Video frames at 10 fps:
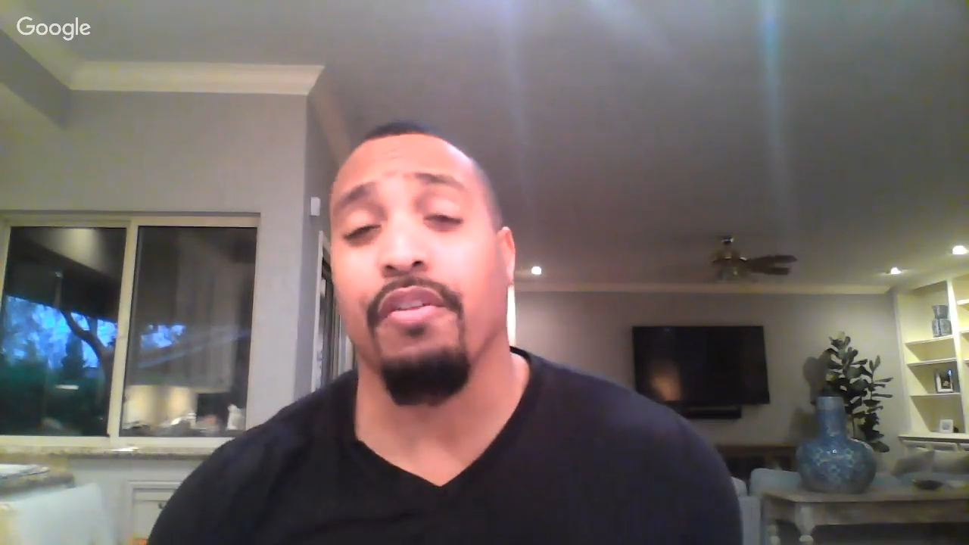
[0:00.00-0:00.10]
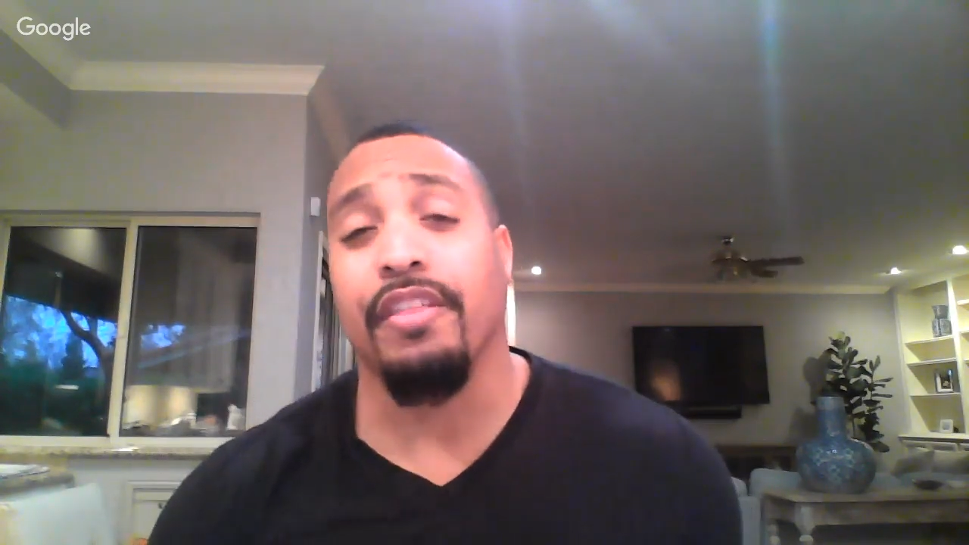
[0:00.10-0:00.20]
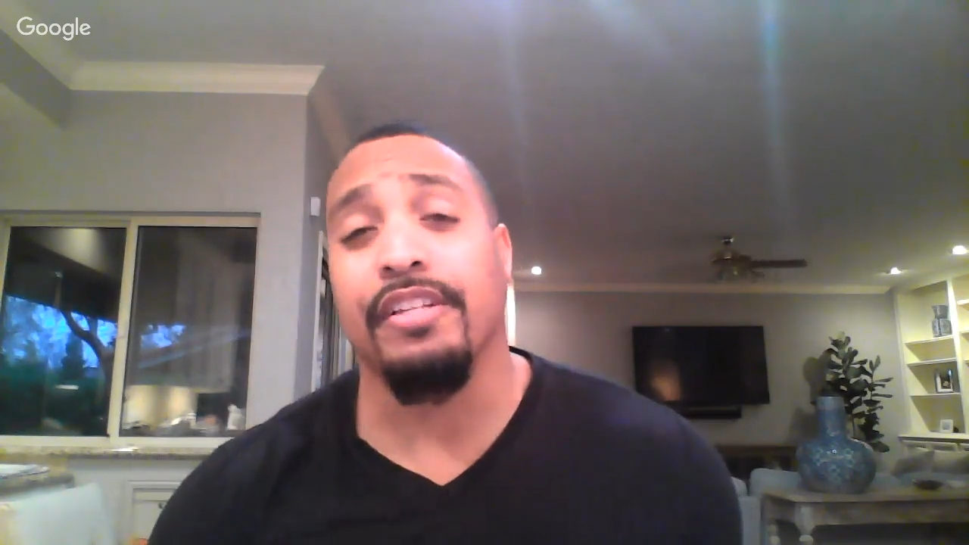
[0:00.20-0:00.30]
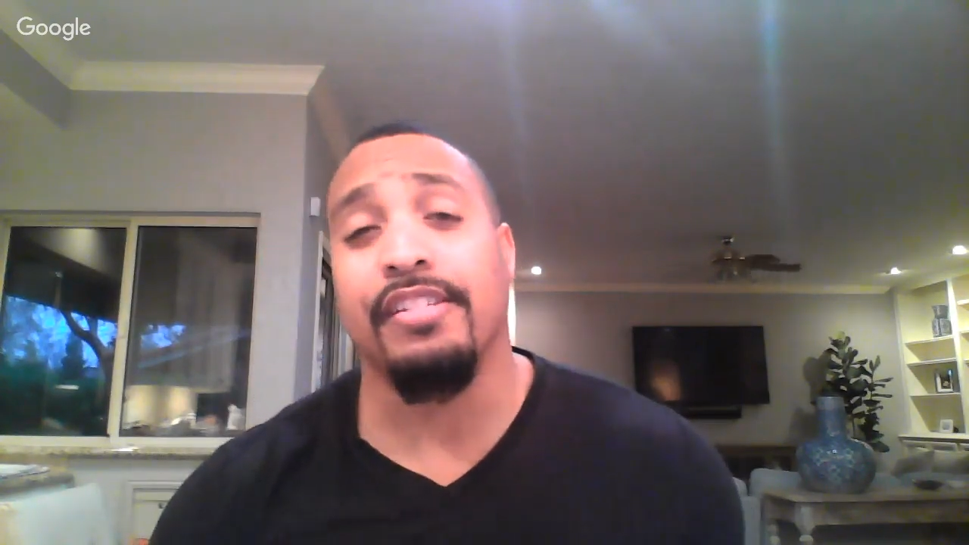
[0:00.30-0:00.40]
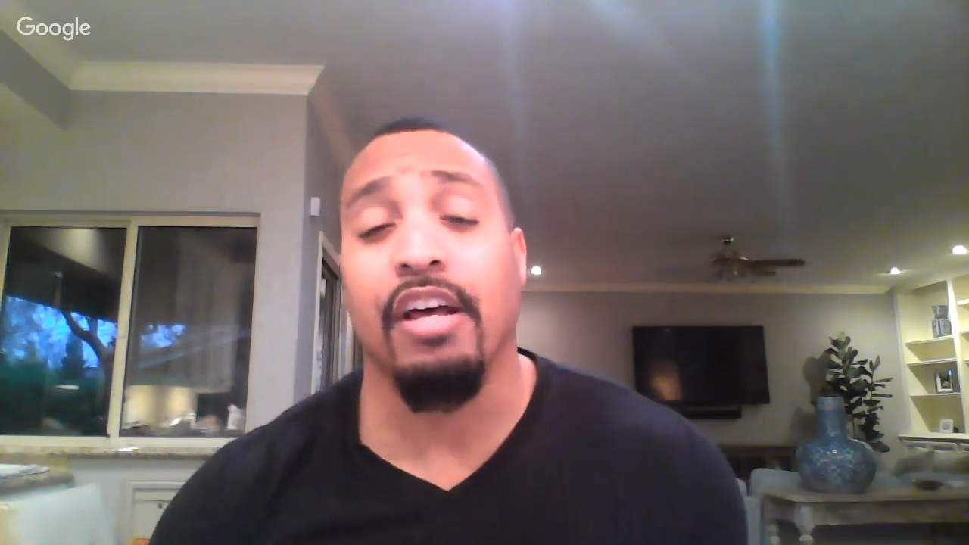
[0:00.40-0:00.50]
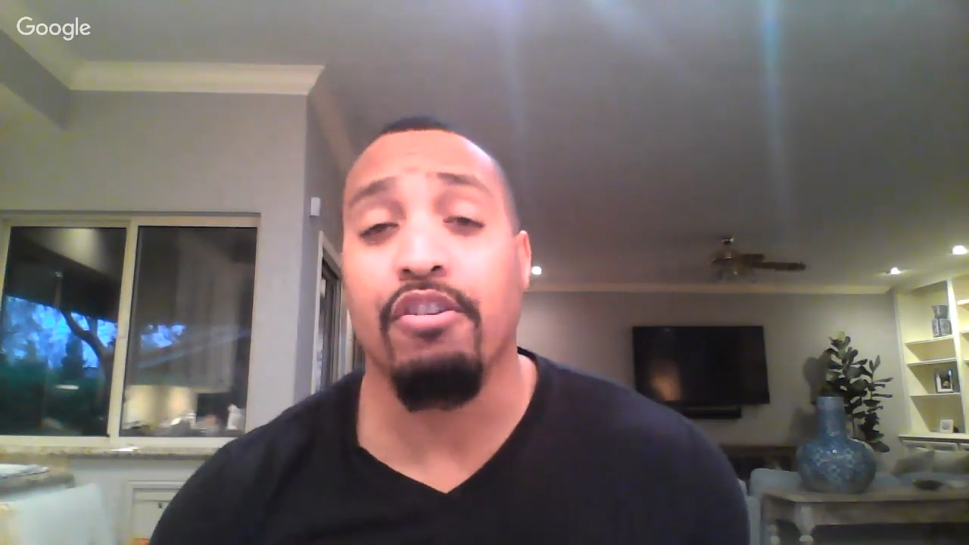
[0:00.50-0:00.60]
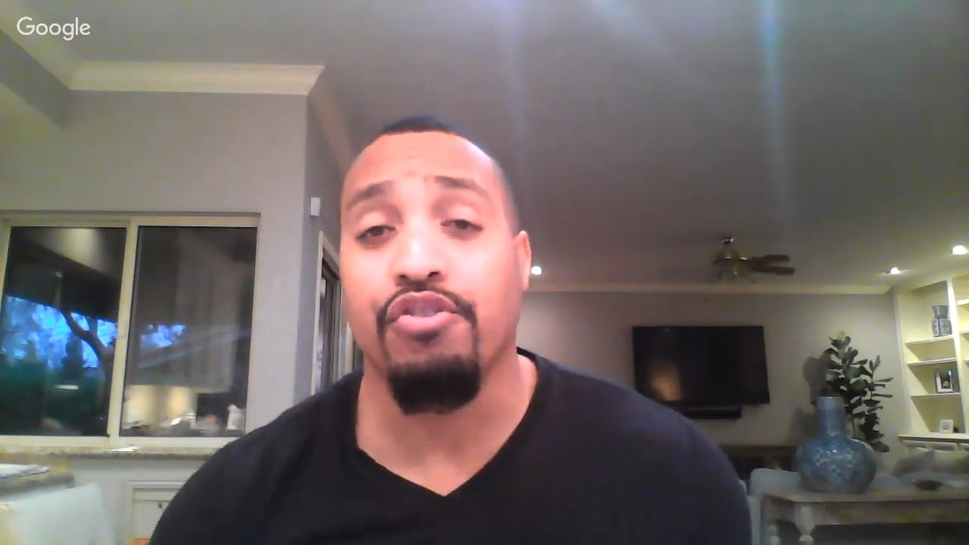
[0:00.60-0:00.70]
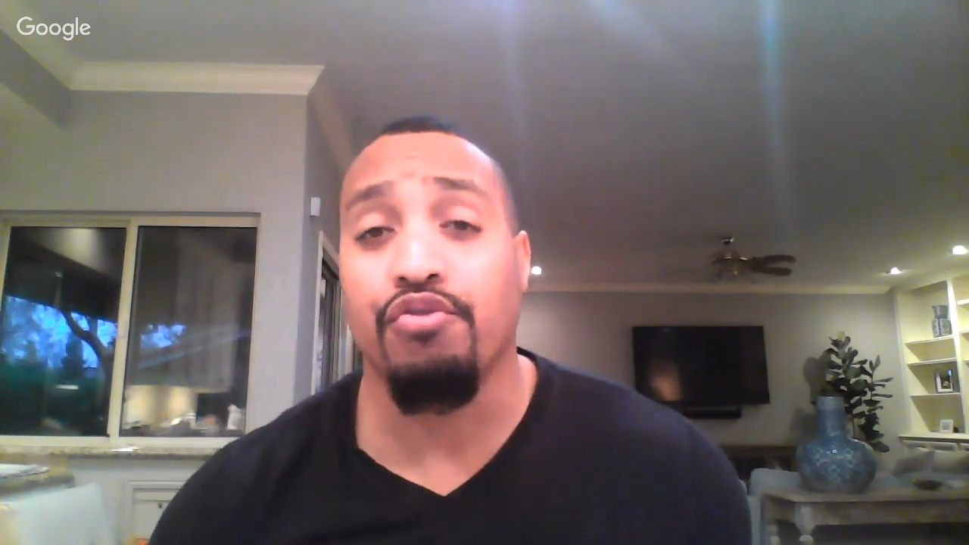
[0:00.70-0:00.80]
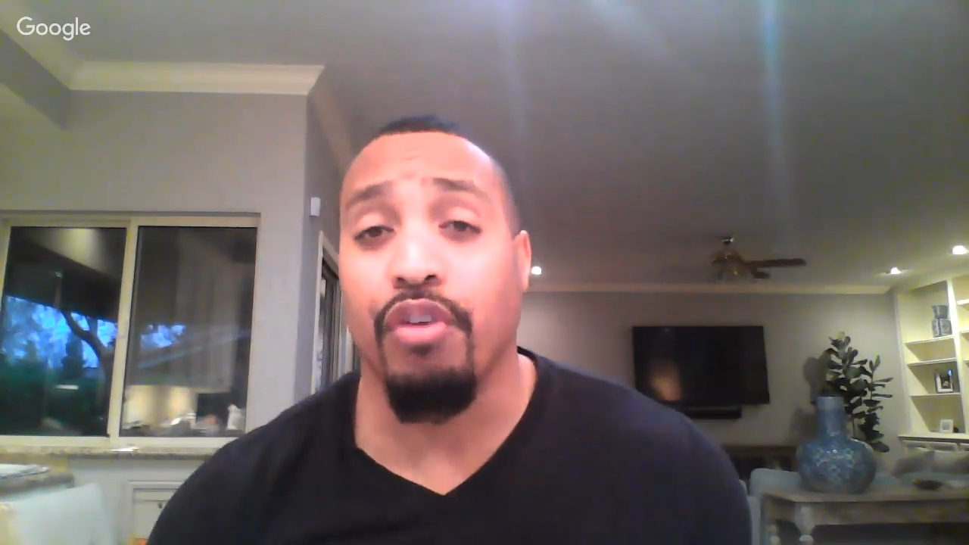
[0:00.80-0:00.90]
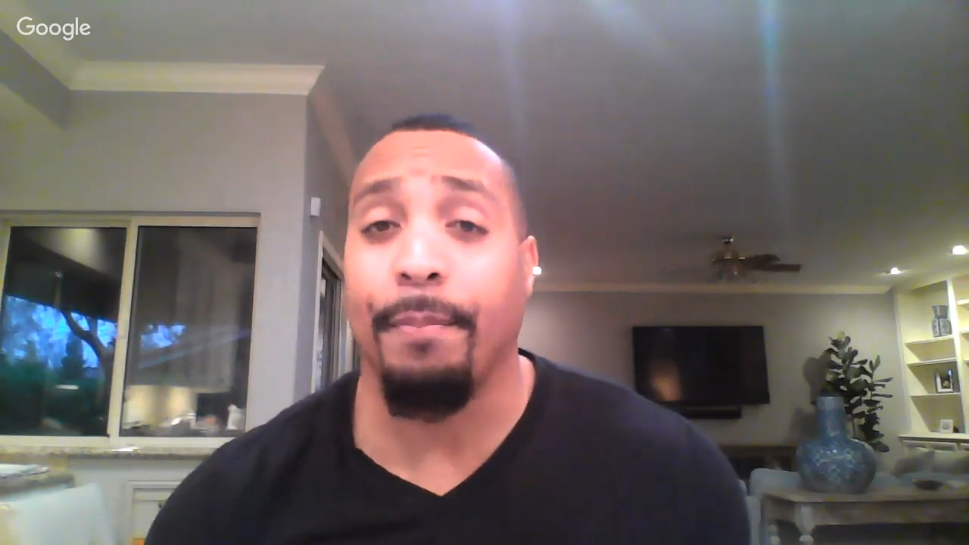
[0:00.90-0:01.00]
or the
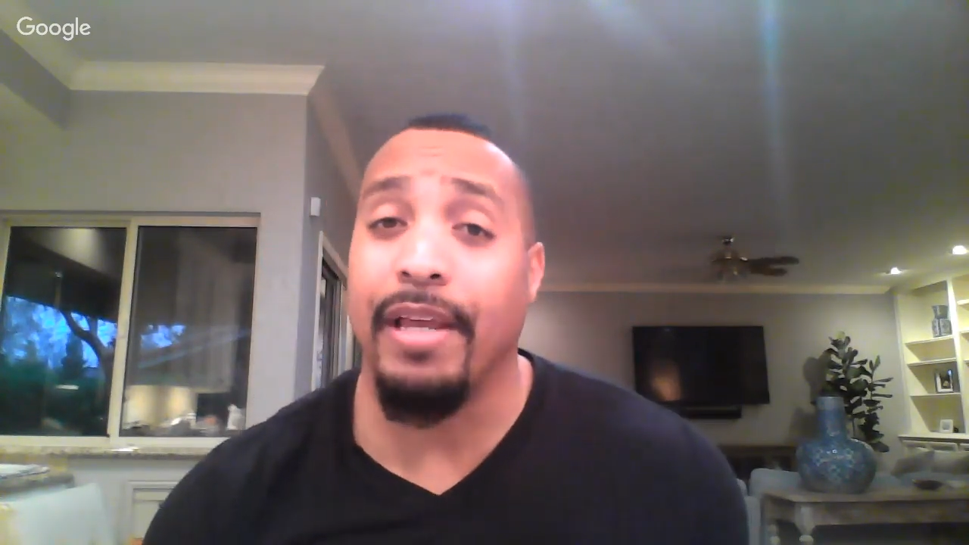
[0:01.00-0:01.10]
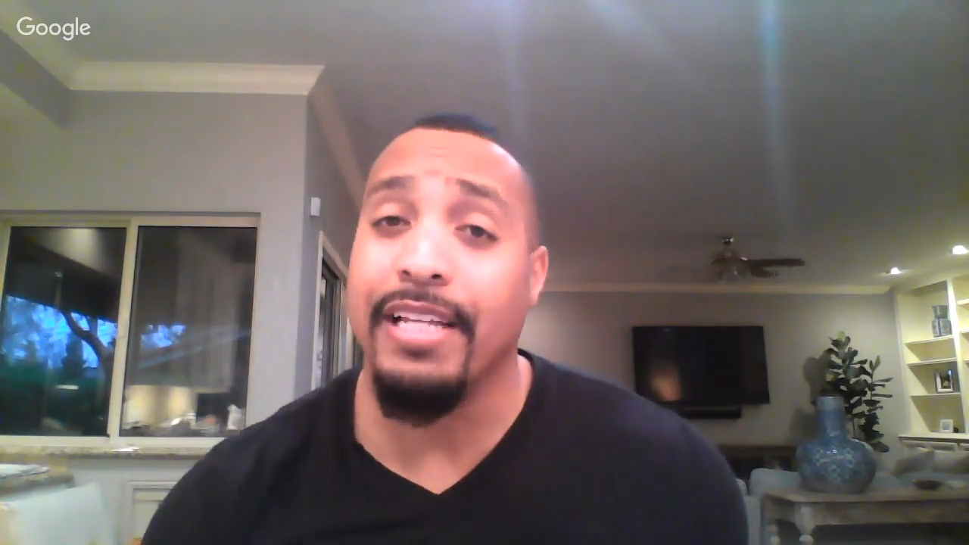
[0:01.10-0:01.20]
sales rep